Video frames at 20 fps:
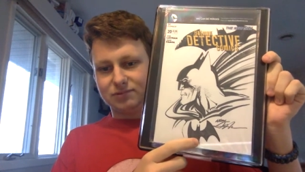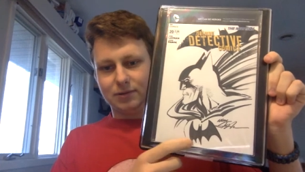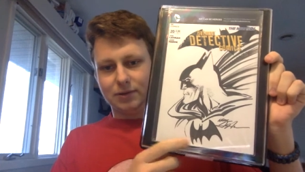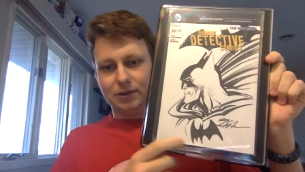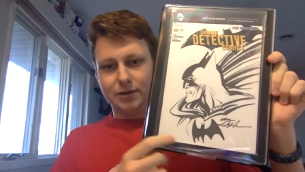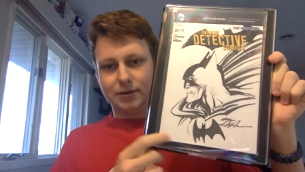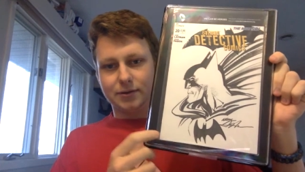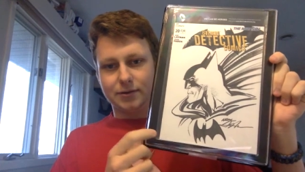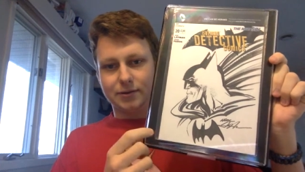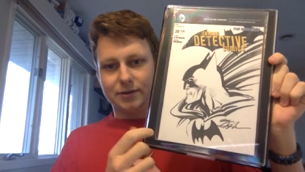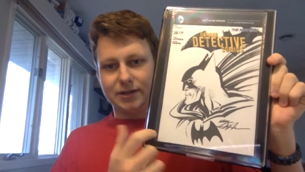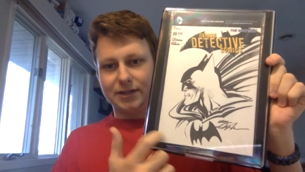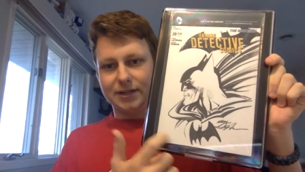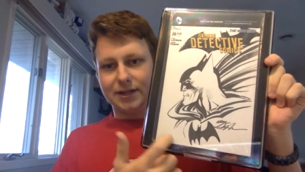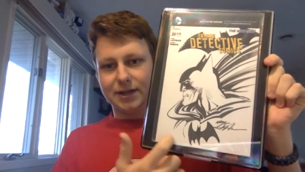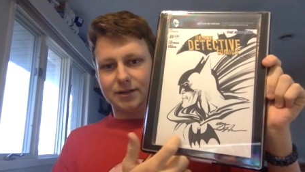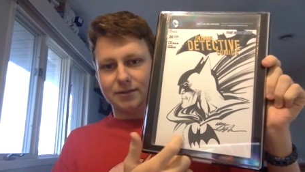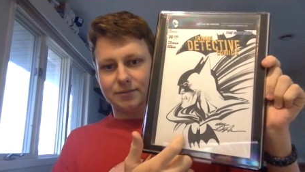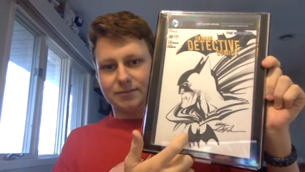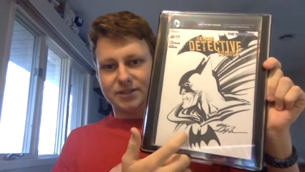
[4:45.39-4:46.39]
you know, Neal
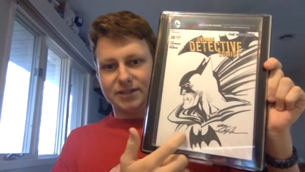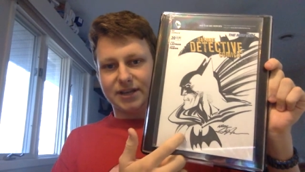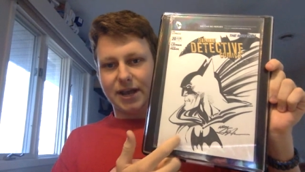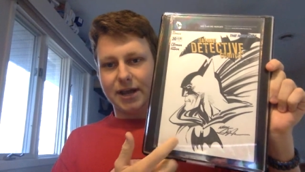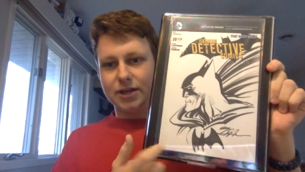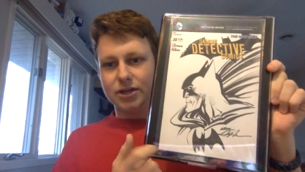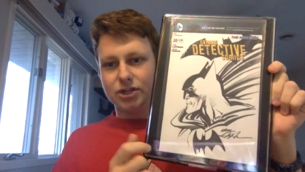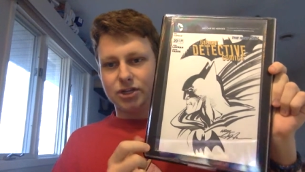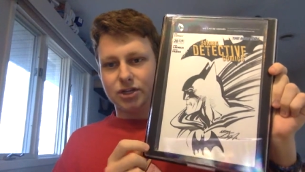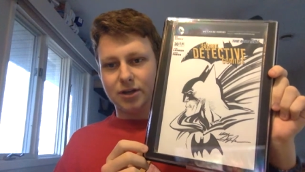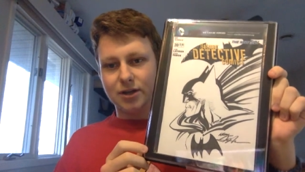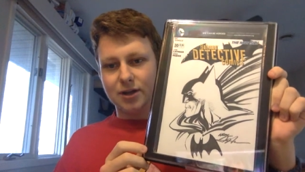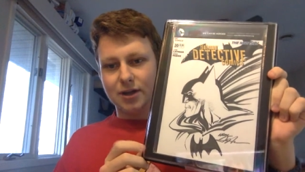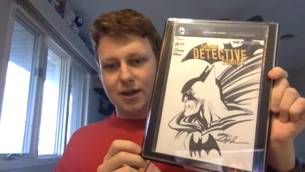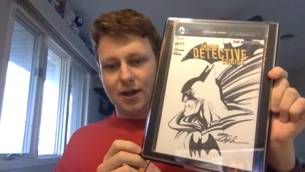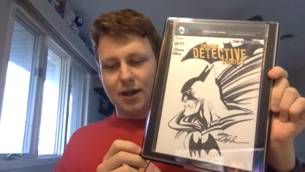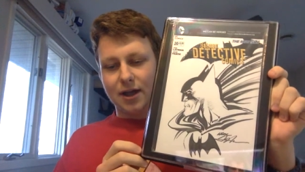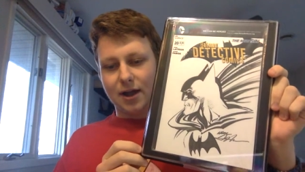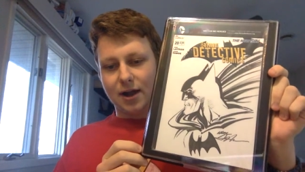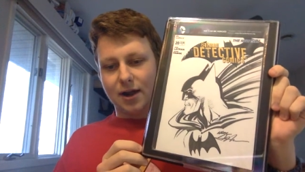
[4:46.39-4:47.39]
Adams sketch
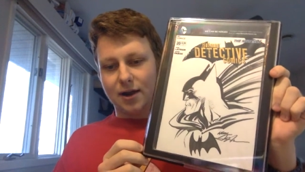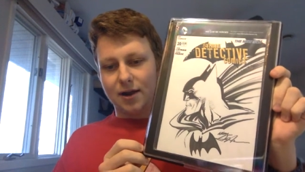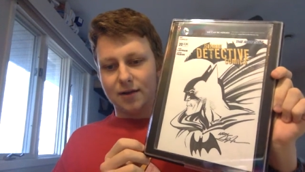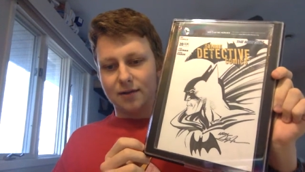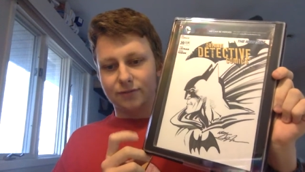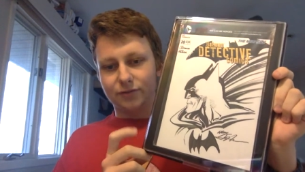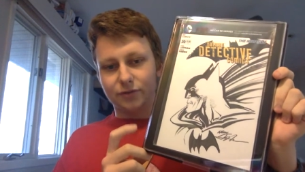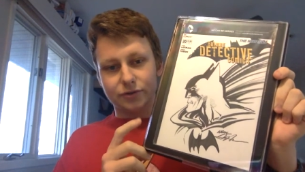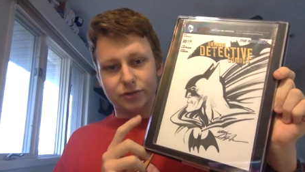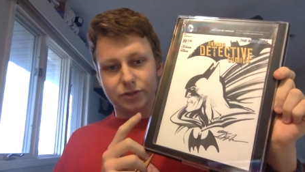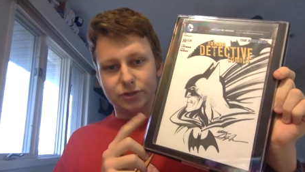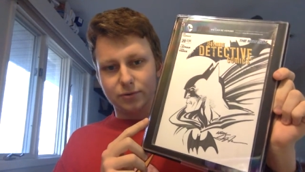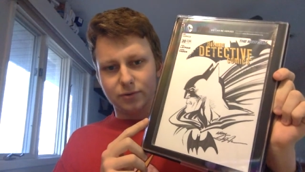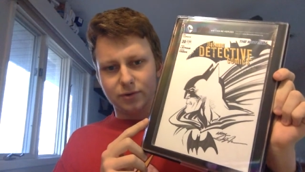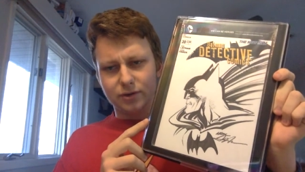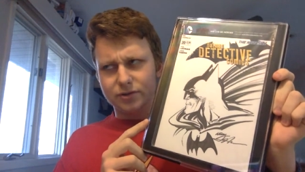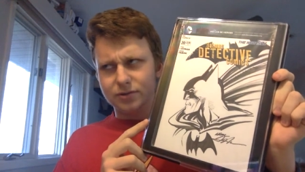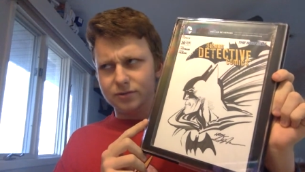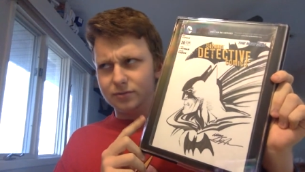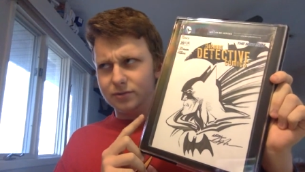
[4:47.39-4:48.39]
uh, for two
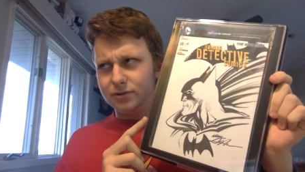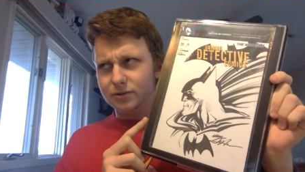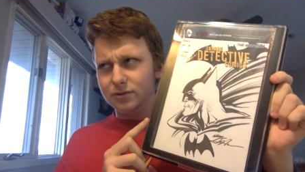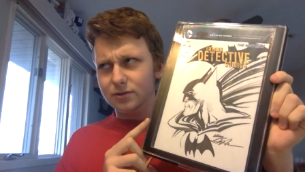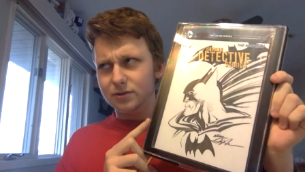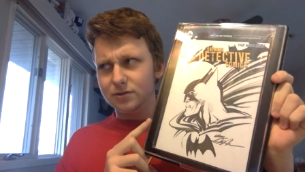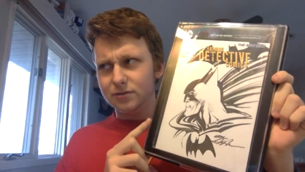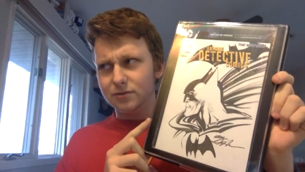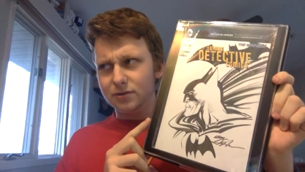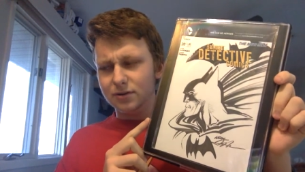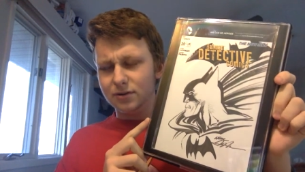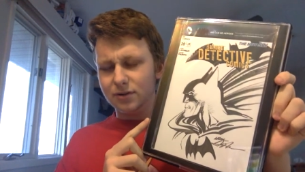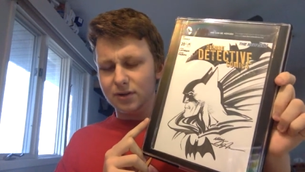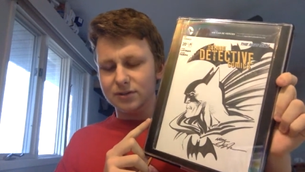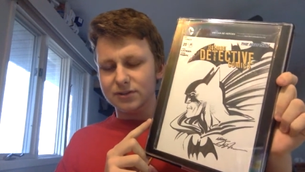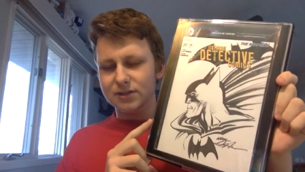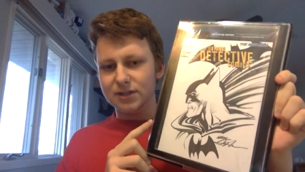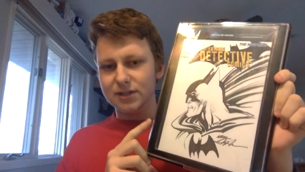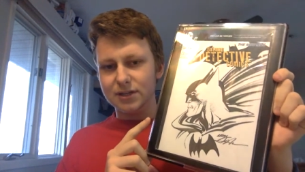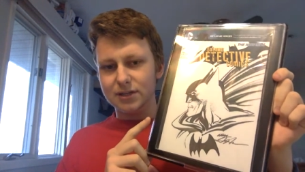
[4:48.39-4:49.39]
hundred
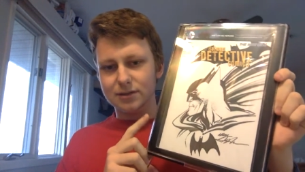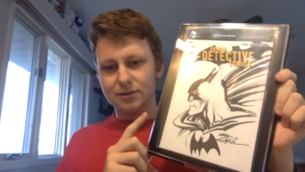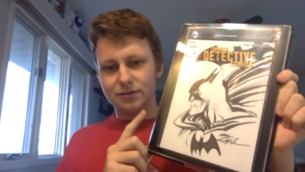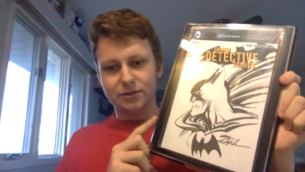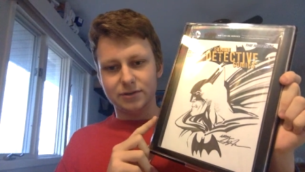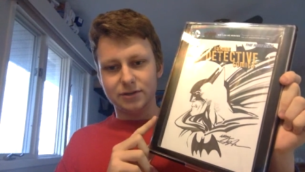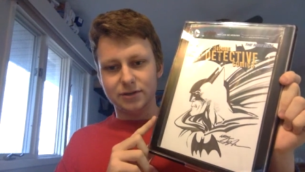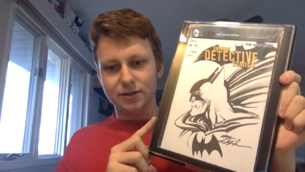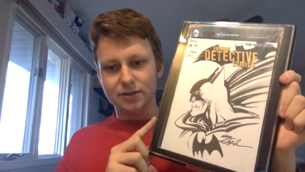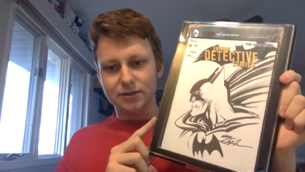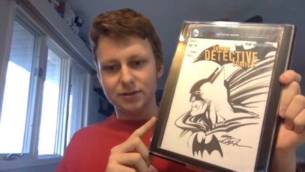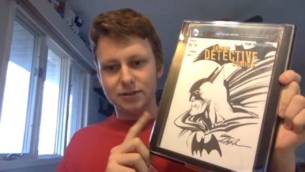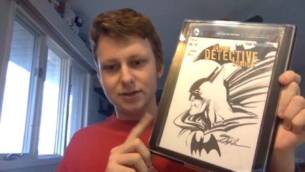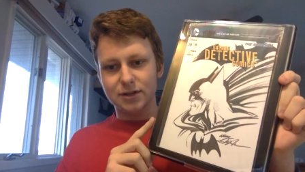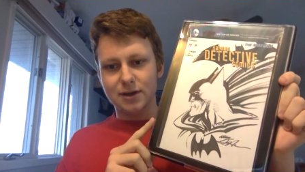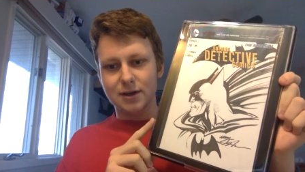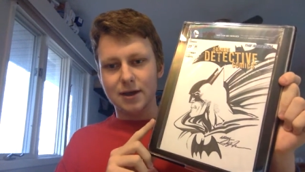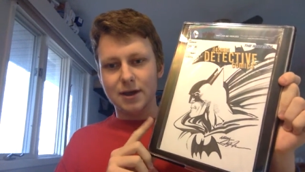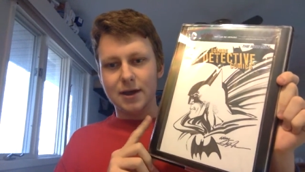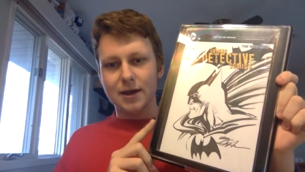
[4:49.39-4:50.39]
dollars, I think, two hundred dollars
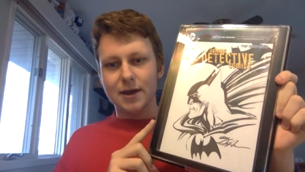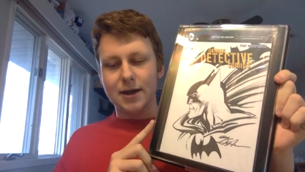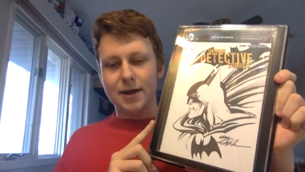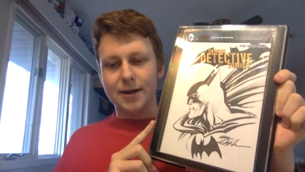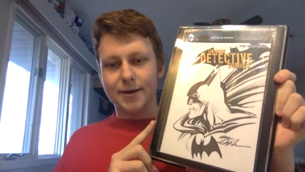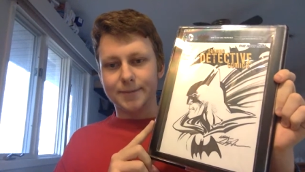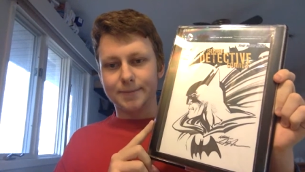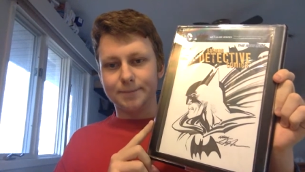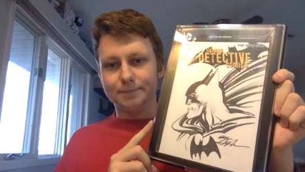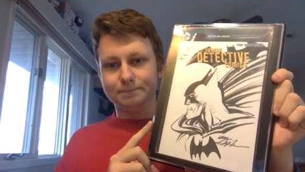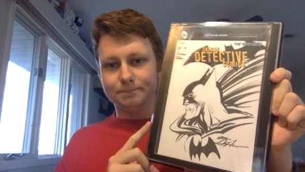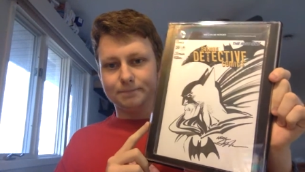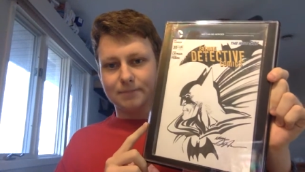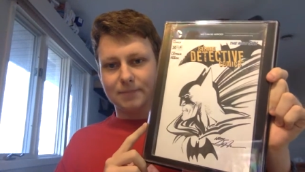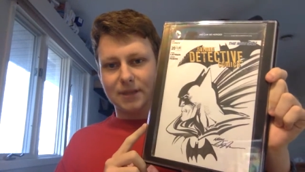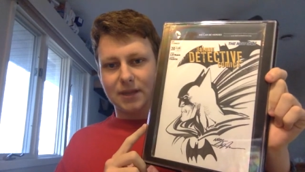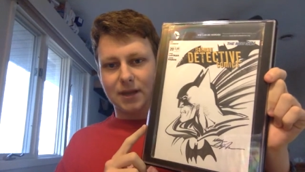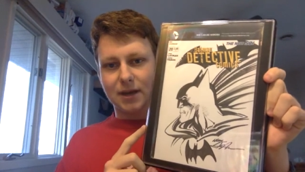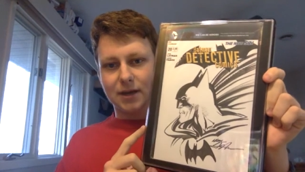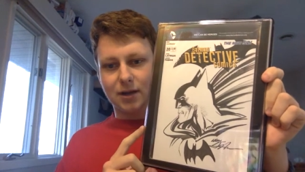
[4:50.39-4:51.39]
um,
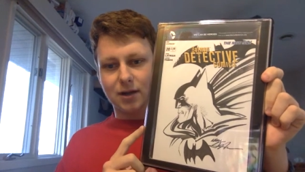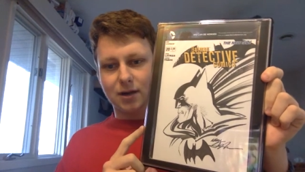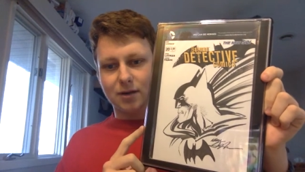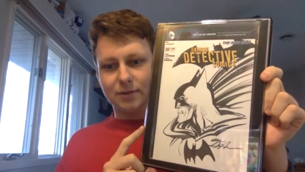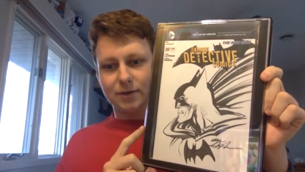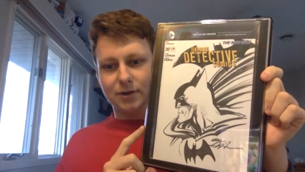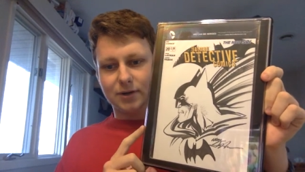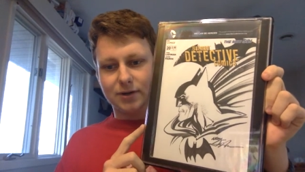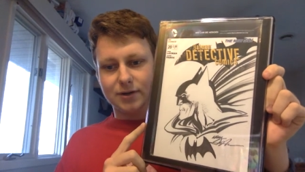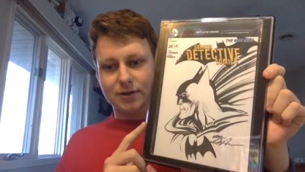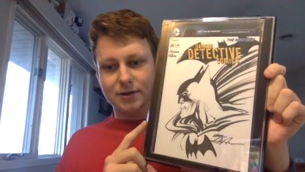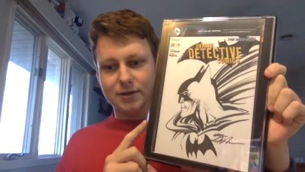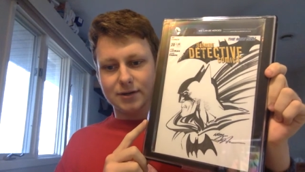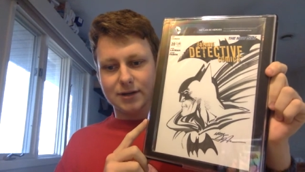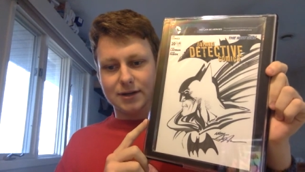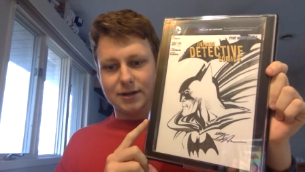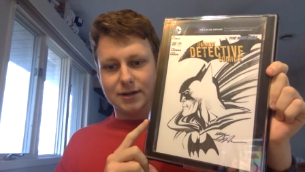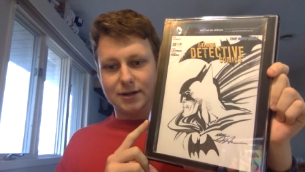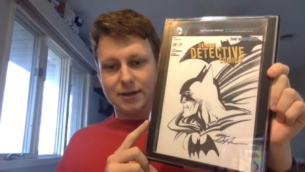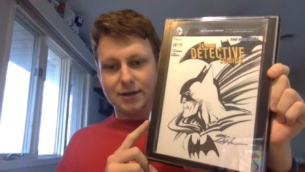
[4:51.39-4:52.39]
at Comic Con
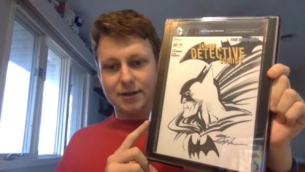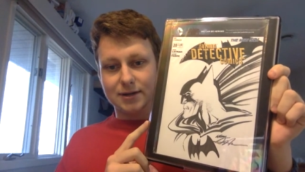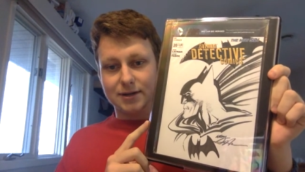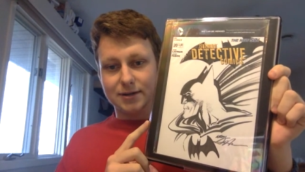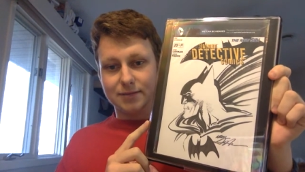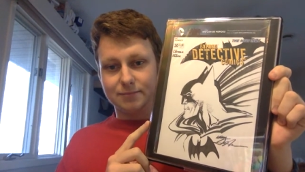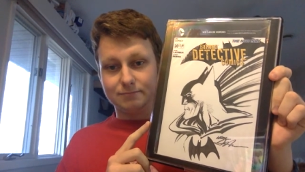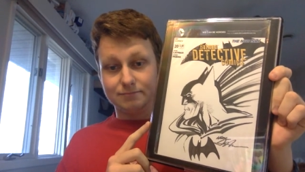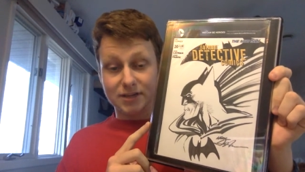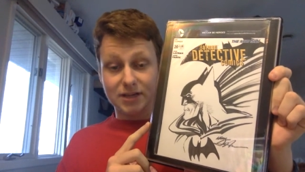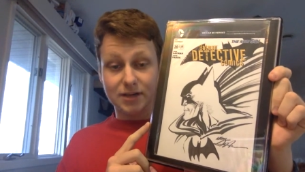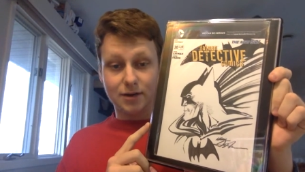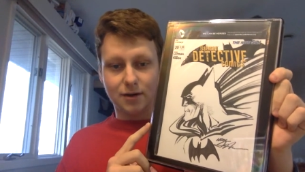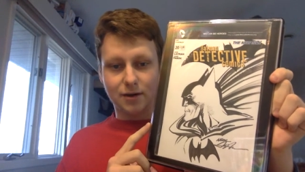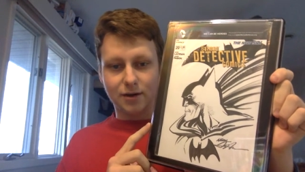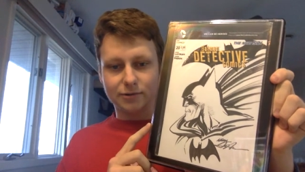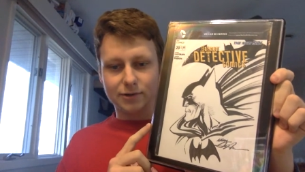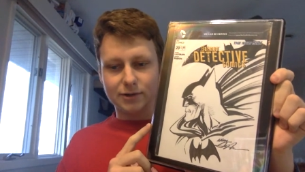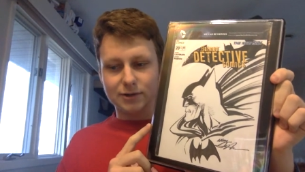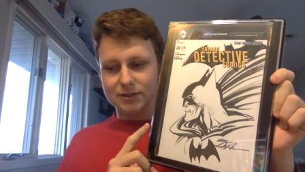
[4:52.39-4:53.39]
uh, in in
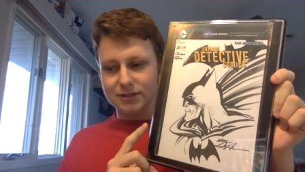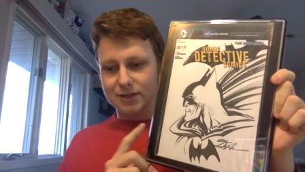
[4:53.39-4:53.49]
Ottawa.